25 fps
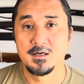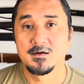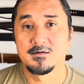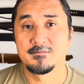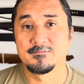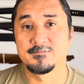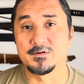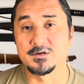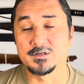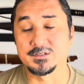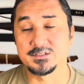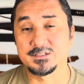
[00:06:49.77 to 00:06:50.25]

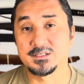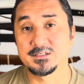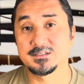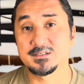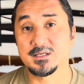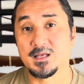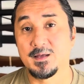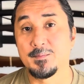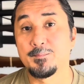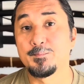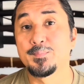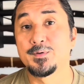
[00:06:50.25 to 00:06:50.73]
versus
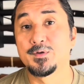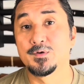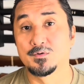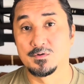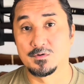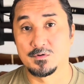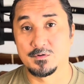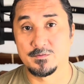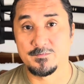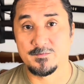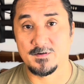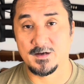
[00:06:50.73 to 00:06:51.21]
a
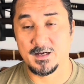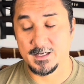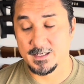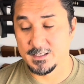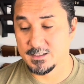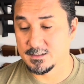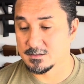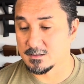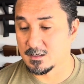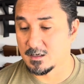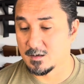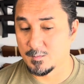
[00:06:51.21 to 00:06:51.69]
pure
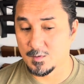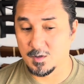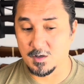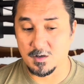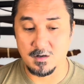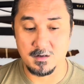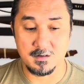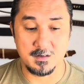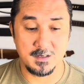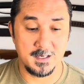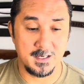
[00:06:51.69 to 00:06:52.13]
fighting tomahawk.